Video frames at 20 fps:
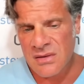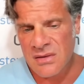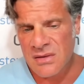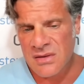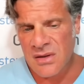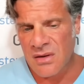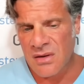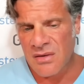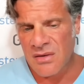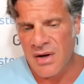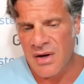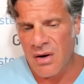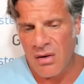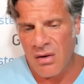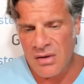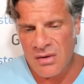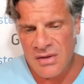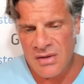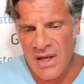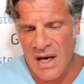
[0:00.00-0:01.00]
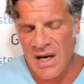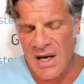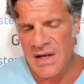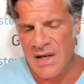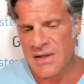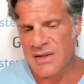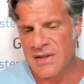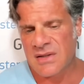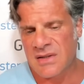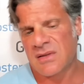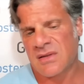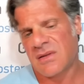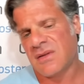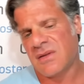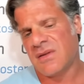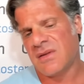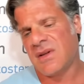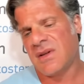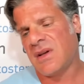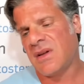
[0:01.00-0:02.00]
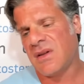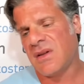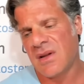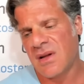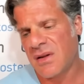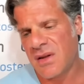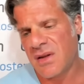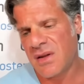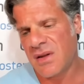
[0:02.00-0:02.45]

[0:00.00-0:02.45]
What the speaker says: So the whole good guys, they